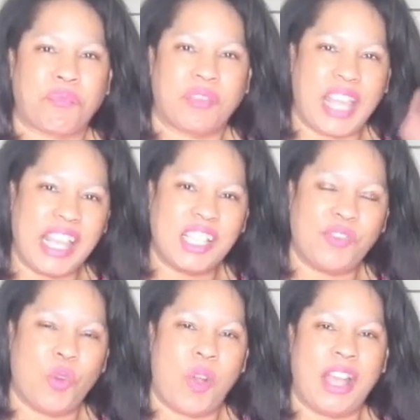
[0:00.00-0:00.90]
Thanks
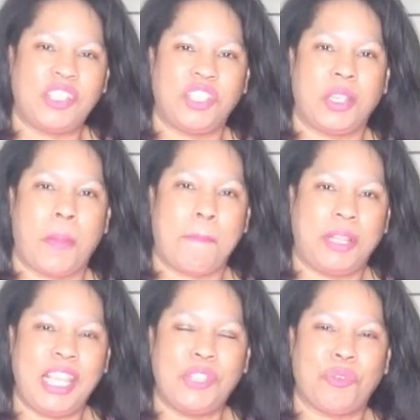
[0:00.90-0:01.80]
for watching.
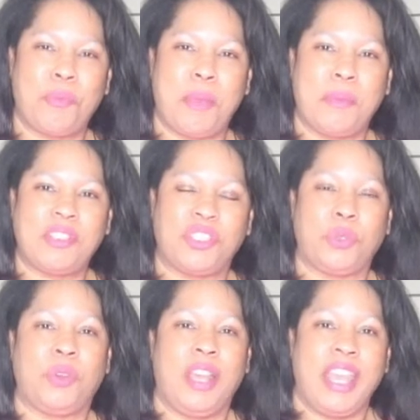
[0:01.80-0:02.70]
Please remember
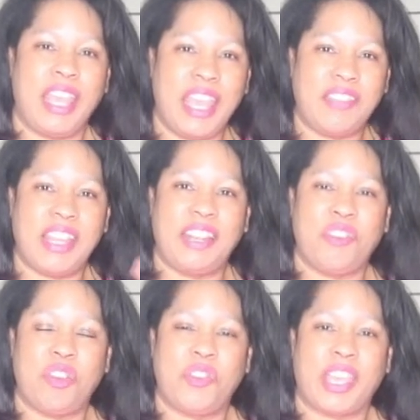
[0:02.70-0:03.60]
to hit that
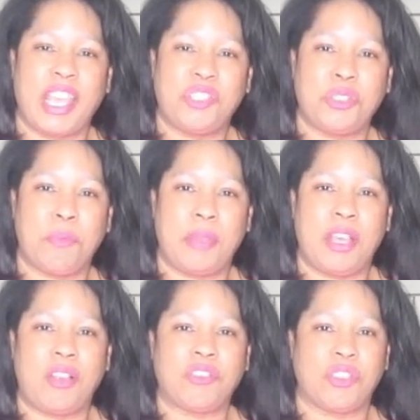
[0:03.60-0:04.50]
notification
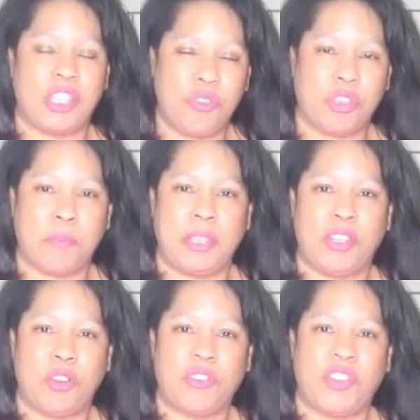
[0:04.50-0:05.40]
bell so that you can be
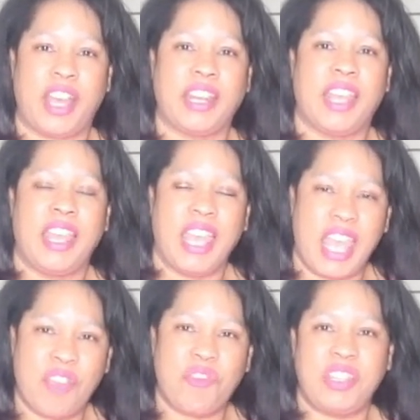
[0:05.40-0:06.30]
notified
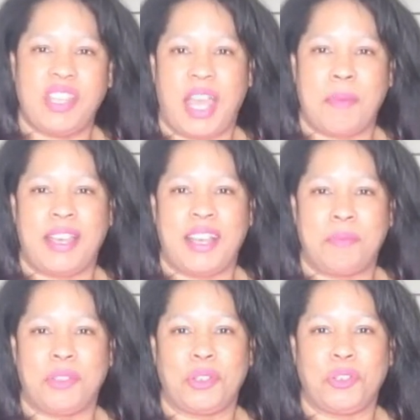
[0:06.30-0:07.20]
every time I
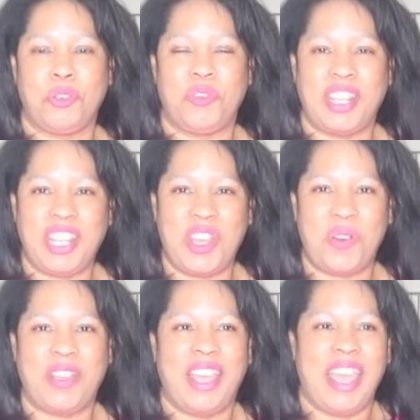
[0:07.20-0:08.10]
upload a new video,
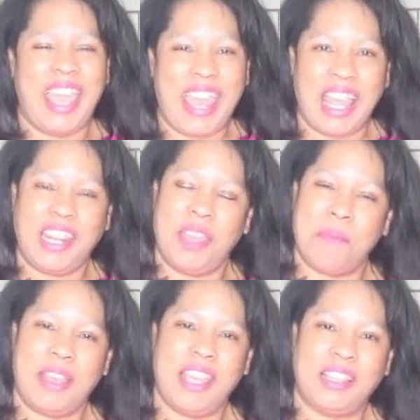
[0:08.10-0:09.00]
and
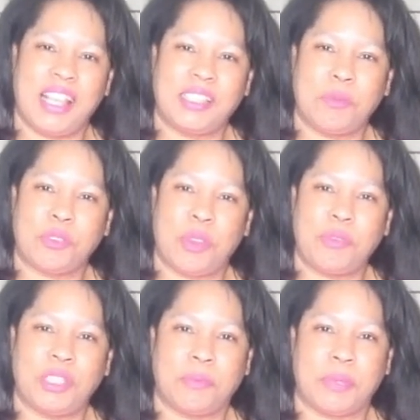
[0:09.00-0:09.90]
hit that
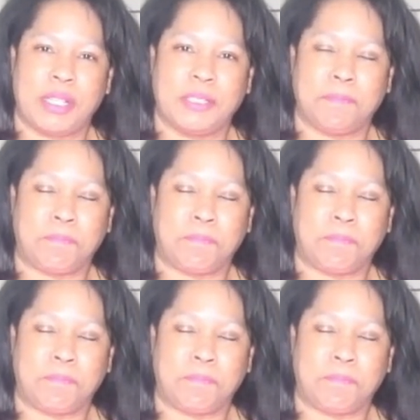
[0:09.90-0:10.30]
subscription button